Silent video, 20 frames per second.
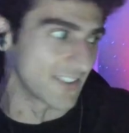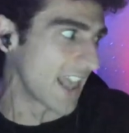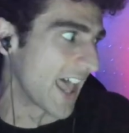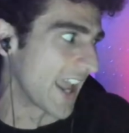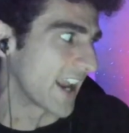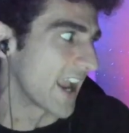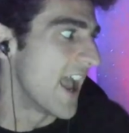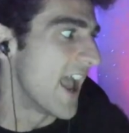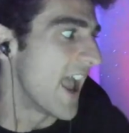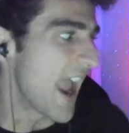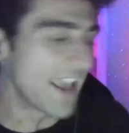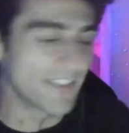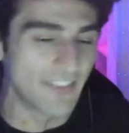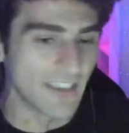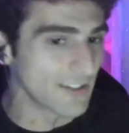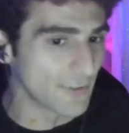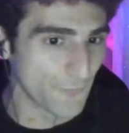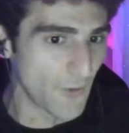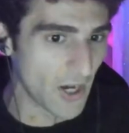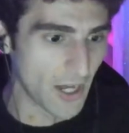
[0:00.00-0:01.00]
Like at
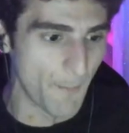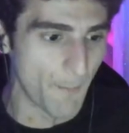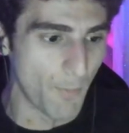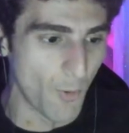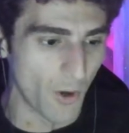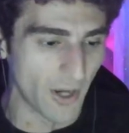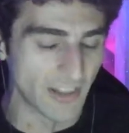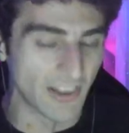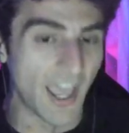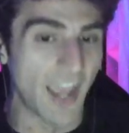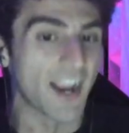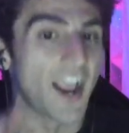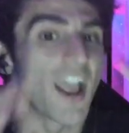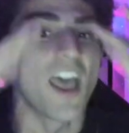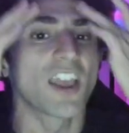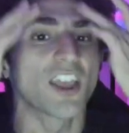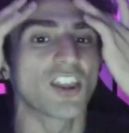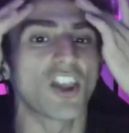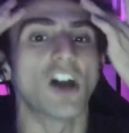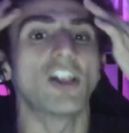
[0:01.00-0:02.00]
this fucking point, like
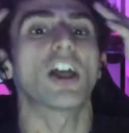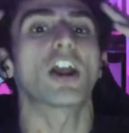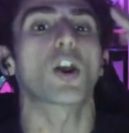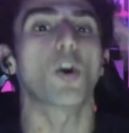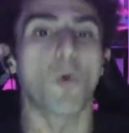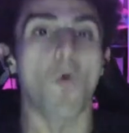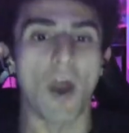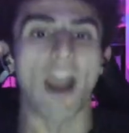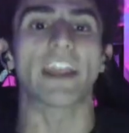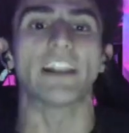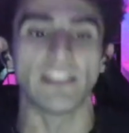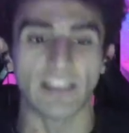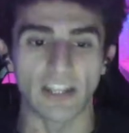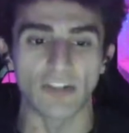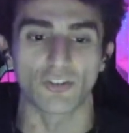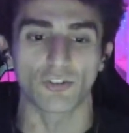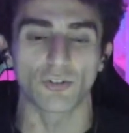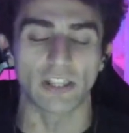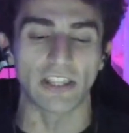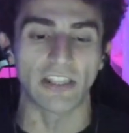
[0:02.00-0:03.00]
y'all are quite
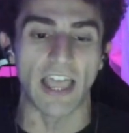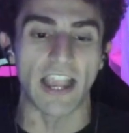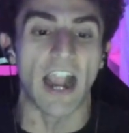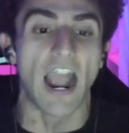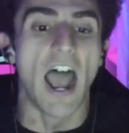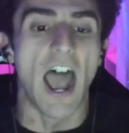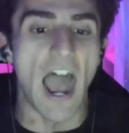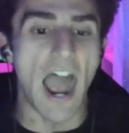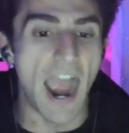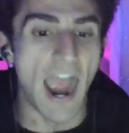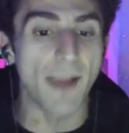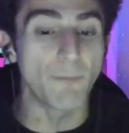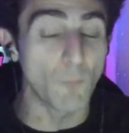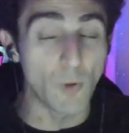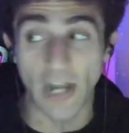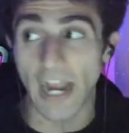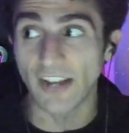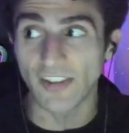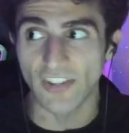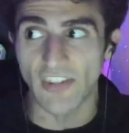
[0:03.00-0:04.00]
literally like I'm
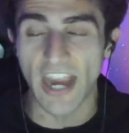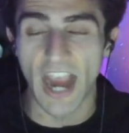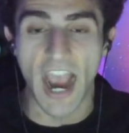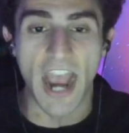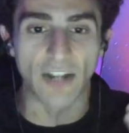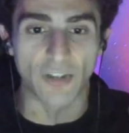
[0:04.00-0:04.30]
when I say I